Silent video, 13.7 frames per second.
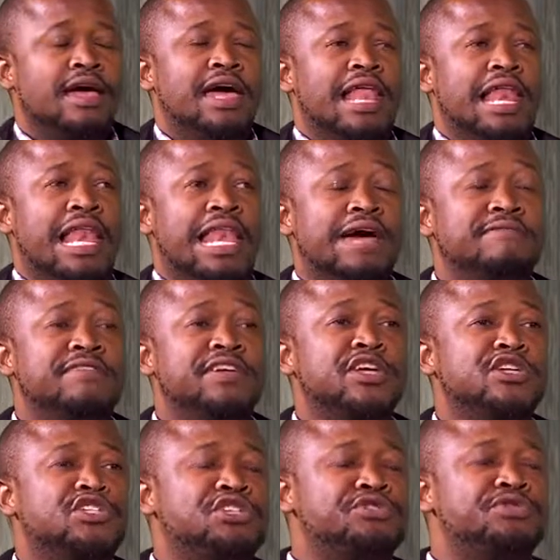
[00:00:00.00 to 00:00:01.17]
Loving your
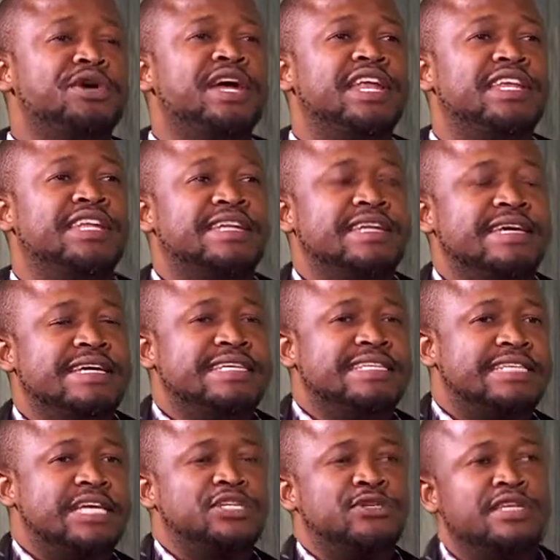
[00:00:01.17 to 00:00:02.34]
children is
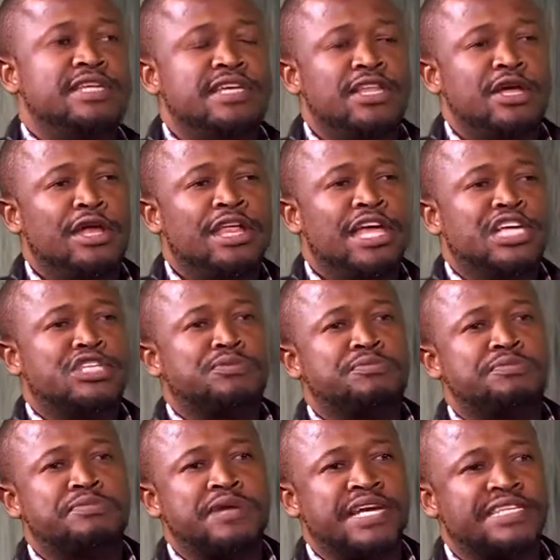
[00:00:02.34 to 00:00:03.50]
actually not
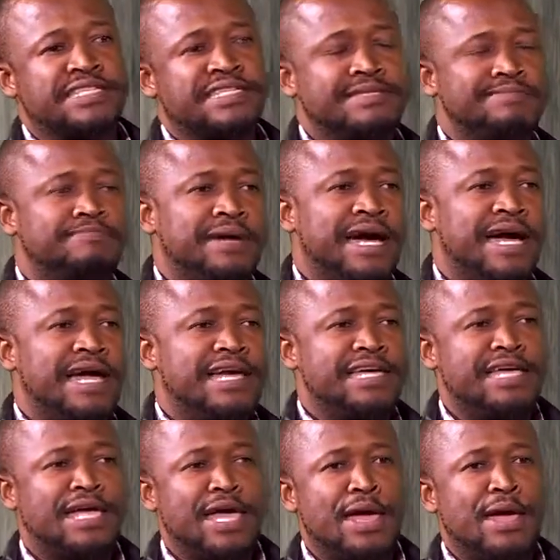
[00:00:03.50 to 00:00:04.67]
expressed
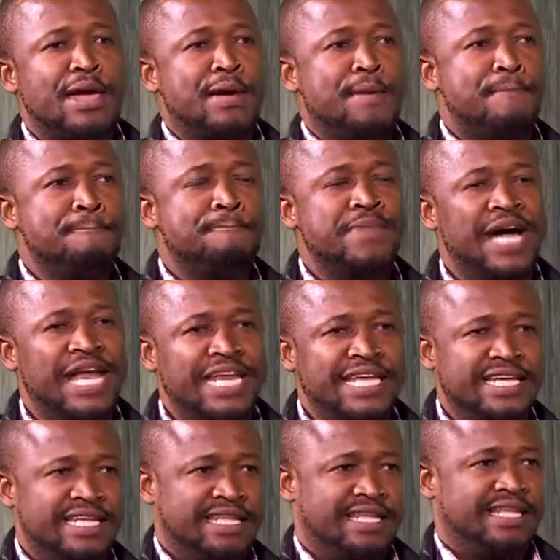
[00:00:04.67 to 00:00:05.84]
by money
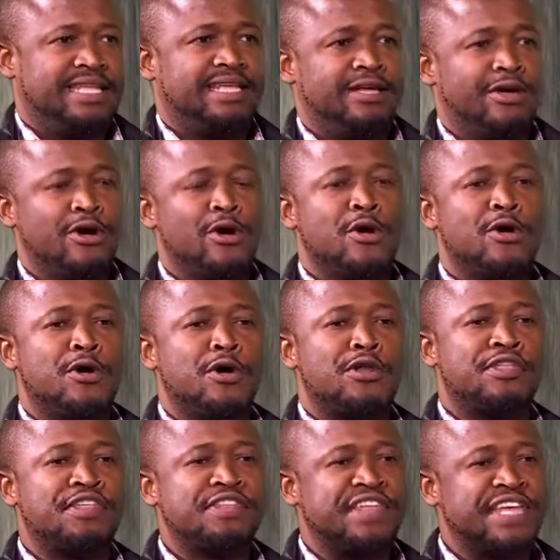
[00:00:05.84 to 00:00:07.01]
or
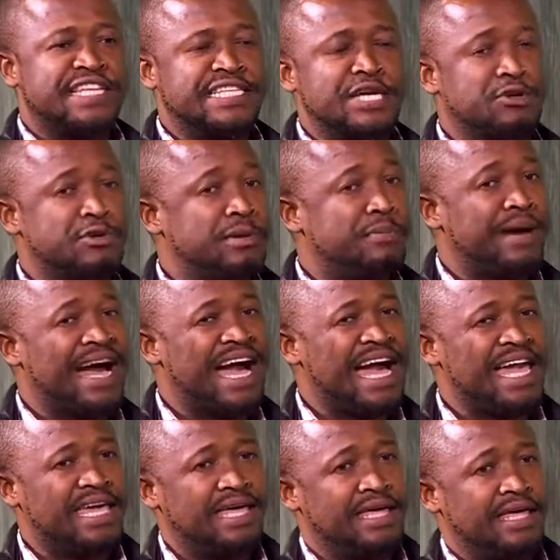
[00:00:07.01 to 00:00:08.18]
the things that we
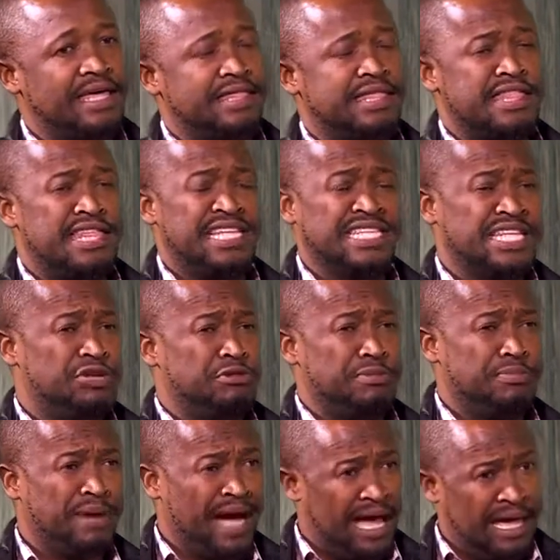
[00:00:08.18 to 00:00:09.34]
buy. The things that we
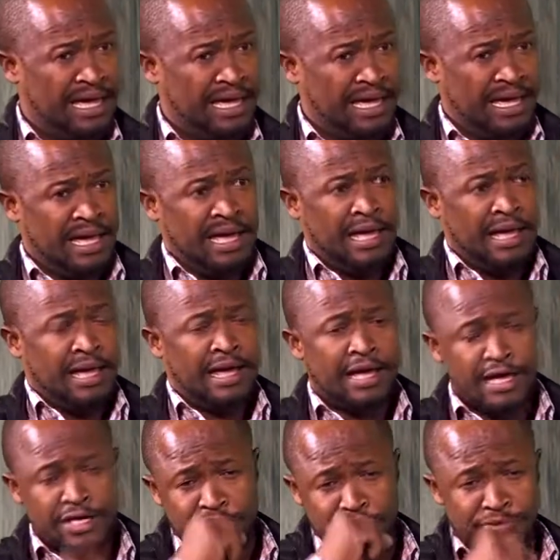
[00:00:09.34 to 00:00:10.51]
buy,
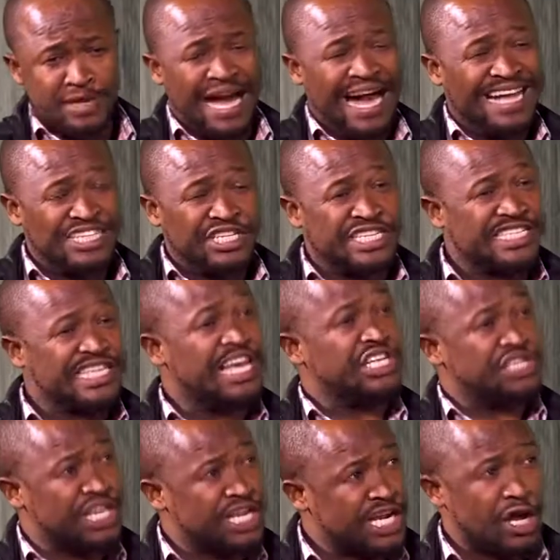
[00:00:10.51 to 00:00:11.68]
are just a
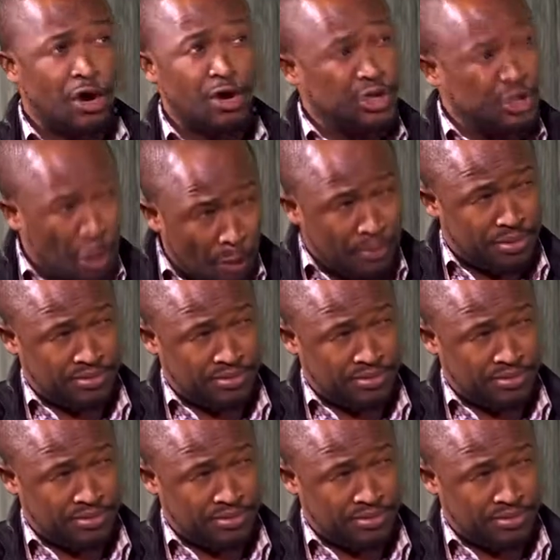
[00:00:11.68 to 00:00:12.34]
cherry on top.